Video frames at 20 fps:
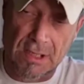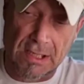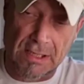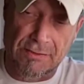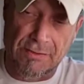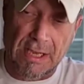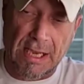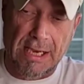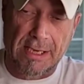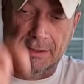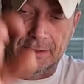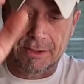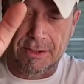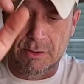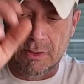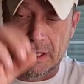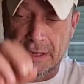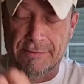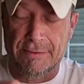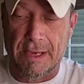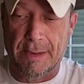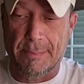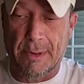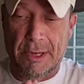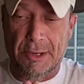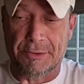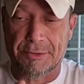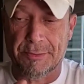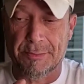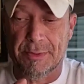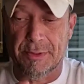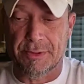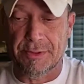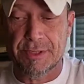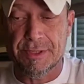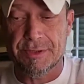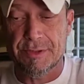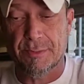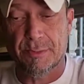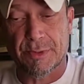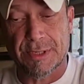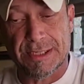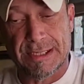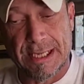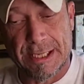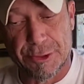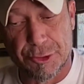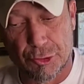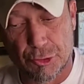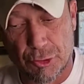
exactly you have that possibility to bring that